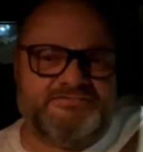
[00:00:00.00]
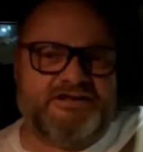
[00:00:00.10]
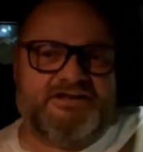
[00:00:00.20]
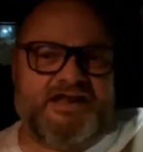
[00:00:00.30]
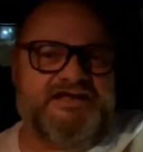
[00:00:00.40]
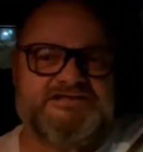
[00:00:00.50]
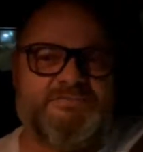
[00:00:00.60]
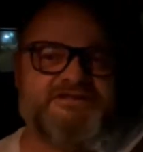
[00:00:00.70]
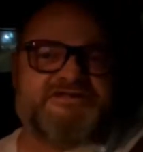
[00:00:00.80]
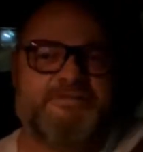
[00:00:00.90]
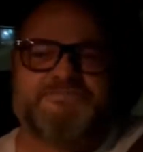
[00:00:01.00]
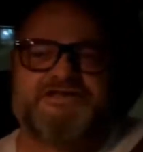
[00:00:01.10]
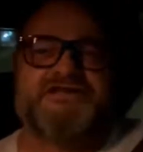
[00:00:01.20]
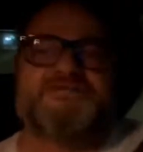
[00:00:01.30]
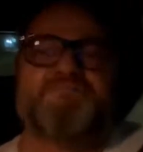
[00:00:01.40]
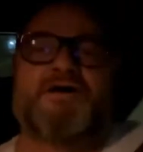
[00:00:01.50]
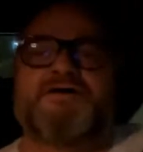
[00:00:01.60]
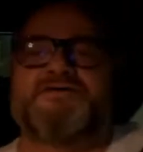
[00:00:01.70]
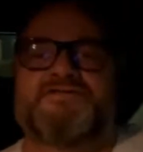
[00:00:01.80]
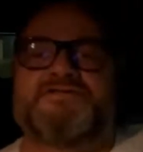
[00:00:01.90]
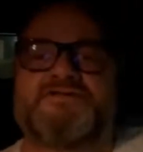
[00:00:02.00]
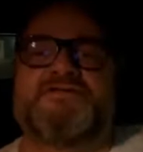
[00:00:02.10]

It has to be something since birth.